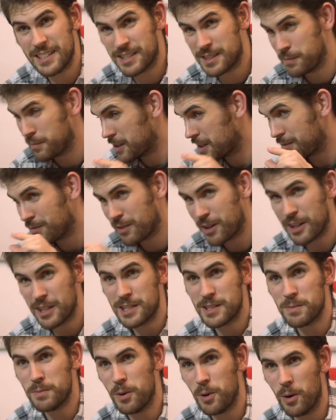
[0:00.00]
something very
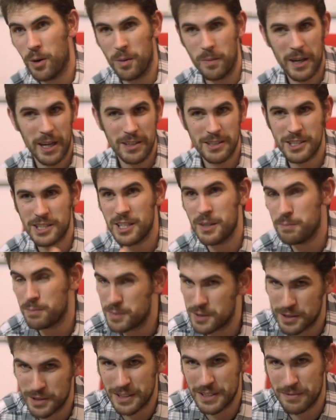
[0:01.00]
small about
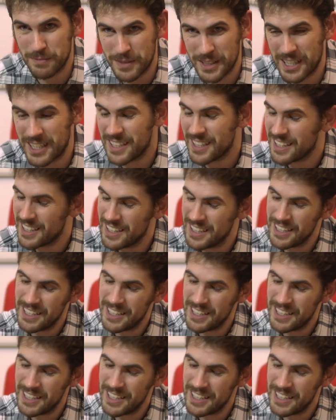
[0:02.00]
ships or something.